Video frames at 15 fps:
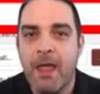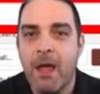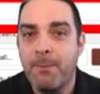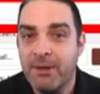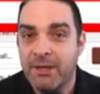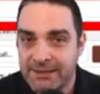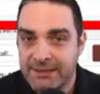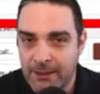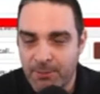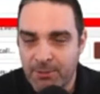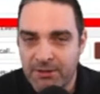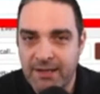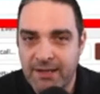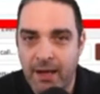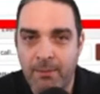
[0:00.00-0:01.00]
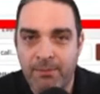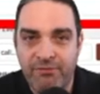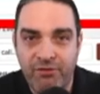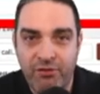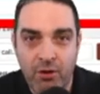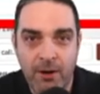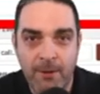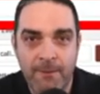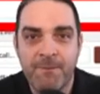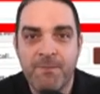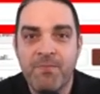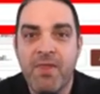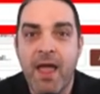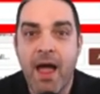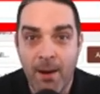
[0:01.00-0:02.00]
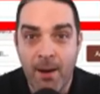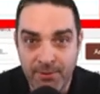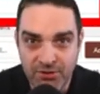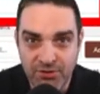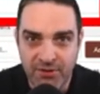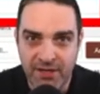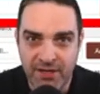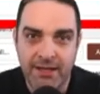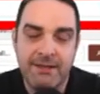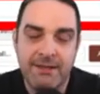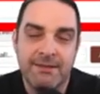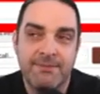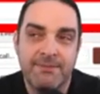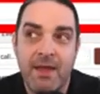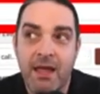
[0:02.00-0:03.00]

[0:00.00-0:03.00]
I put a separate tab for opportunities.